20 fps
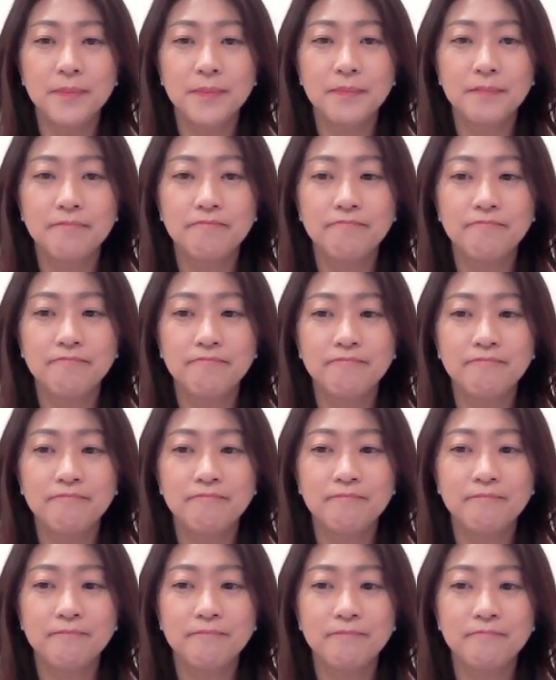
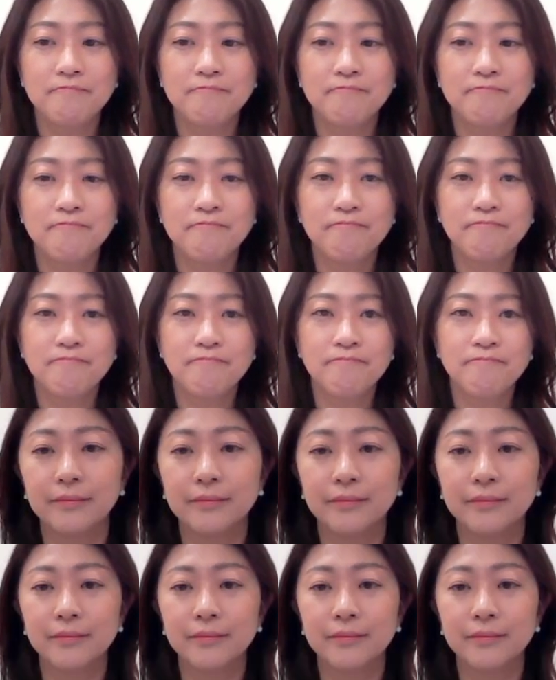(no one is talking)